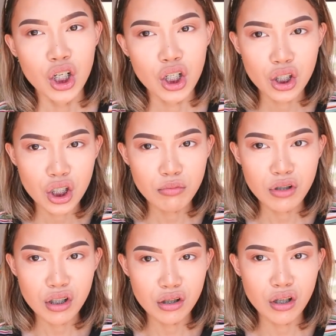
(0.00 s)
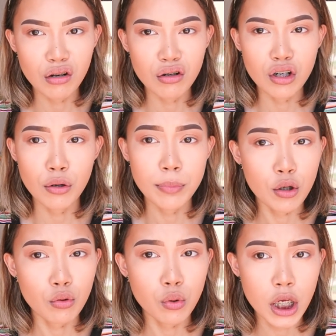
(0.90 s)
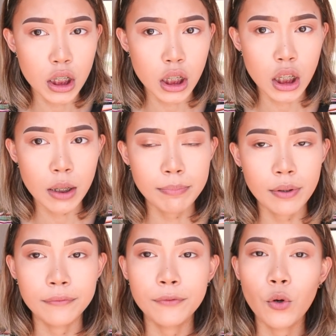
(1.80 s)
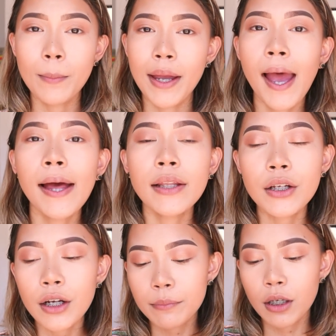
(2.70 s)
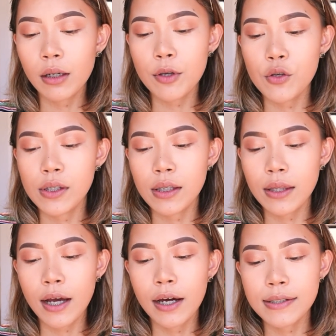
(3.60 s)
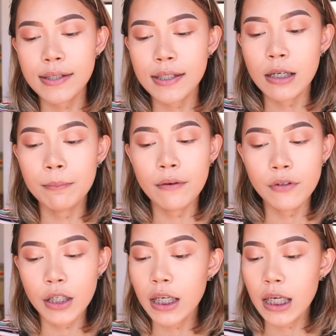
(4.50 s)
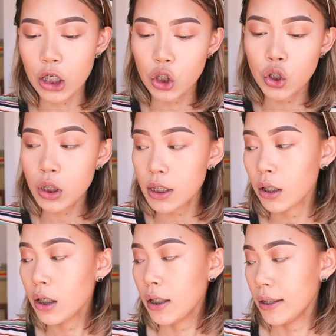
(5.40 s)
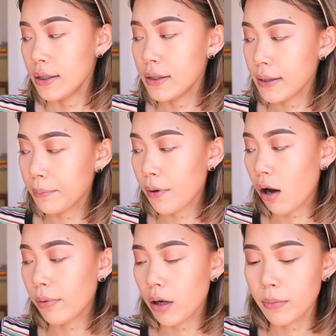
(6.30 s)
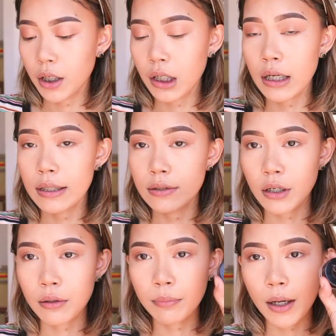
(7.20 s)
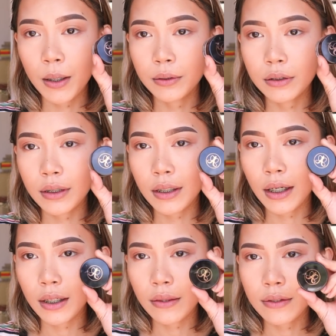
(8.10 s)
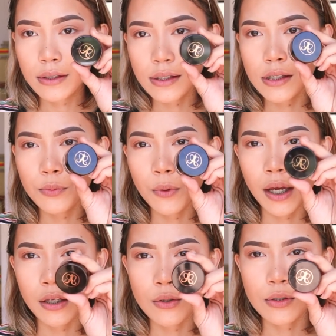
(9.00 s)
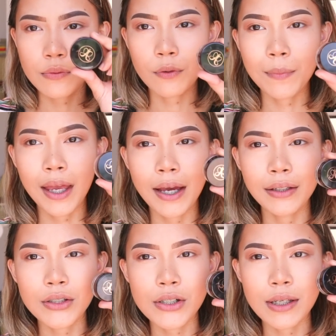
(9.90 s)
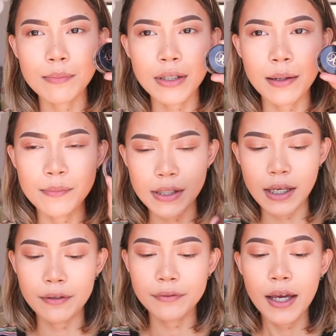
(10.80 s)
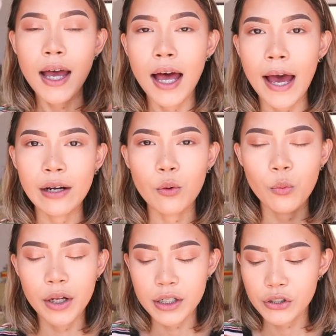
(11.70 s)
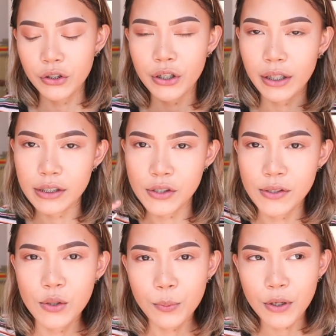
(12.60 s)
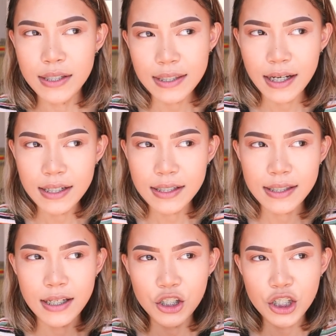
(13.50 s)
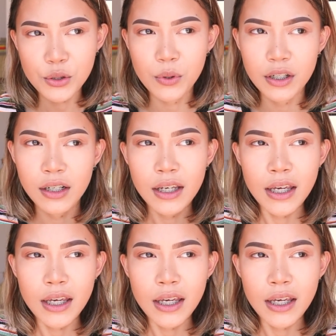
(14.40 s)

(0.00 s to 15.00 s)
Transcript: Now this might sound a little bit crazy, but for my eyeliner, I'm gonna be using the Anastasia Beverly Hills Dip Brow Pomade in dark brown. Yeah, this is what I use for my eyeliner sometimes if I don't want it to look super intense. I just want